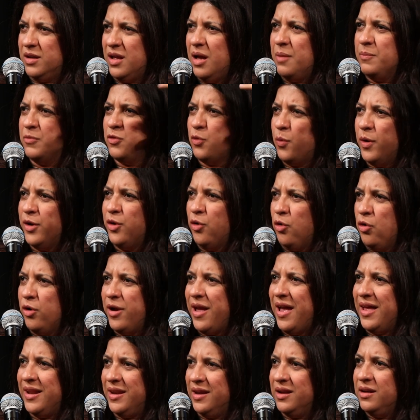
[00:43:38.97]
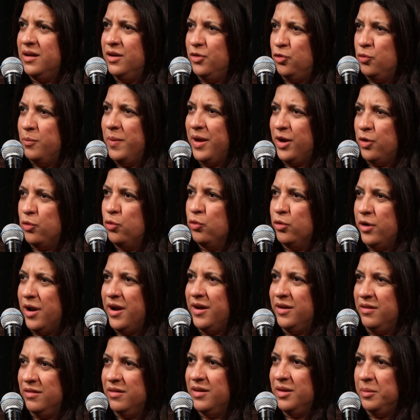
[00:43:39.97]
comes quite organically to my
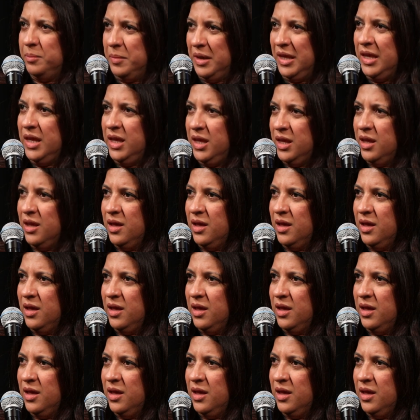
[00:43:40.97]
co-writer and me,